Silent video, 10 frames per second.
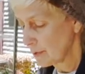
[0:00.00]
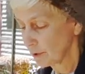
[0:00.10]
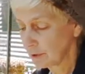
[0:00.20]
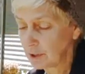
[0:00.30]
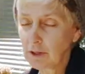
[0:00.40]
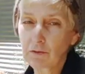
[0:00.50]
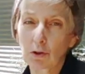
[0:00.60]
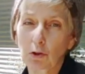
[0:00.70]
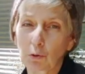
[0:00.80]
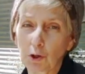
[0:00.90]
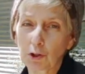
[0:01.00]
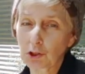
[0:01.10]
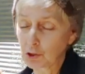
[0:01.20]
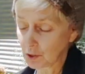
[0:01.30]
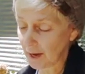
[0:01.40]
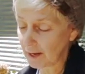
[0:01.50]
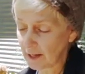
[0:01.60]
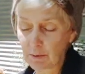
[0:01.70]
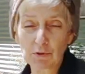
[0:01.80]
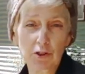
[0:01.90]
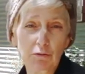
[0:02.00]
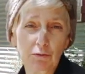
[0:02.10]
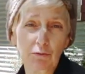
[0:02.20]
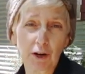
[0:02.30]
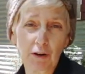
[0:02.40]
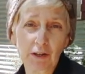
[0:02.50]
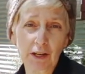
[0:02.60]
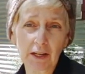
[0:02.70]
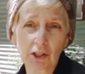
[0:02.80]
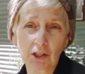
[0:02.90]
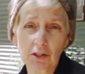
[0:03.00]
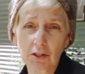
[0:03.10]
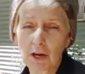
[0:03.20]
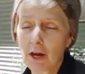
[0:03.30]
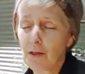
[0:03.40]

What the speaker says: The leaves are gorgeous. You can get them in different variegations.